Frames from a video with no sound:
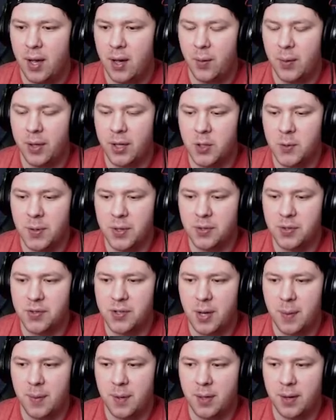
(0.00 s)
We can special
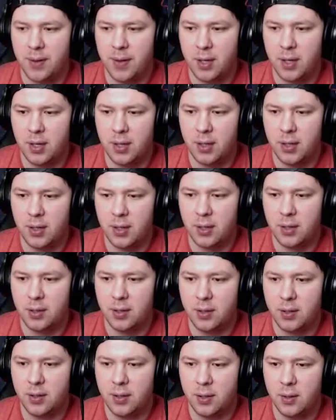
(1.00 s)
summon the
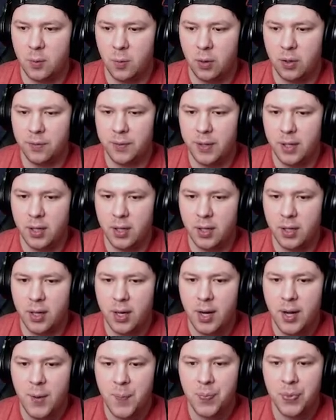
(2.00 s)
wolf here.
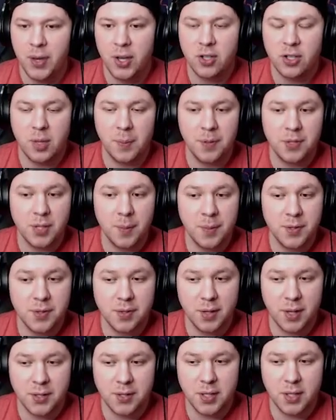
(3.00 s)
Tribute summon
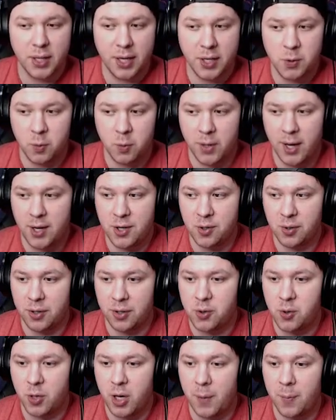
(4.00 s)
Celestia Lightsworn Angel and
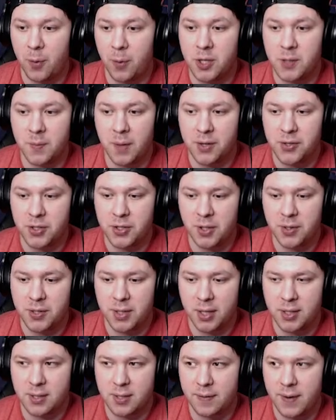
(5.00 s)
destroy your opponent's monster
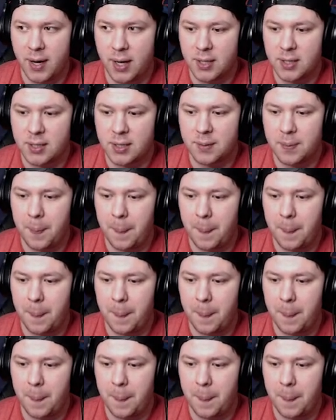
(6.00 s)
using its effect.